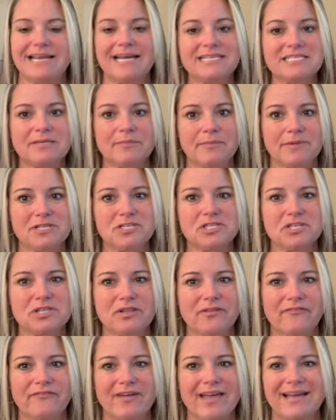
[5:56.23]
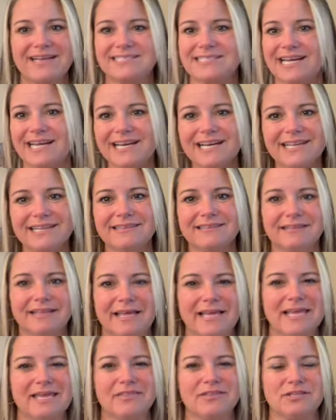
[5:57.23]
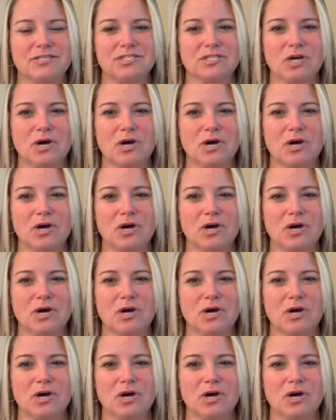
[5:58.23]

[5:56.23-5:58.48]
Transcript: Not to mention the fact I didn't like this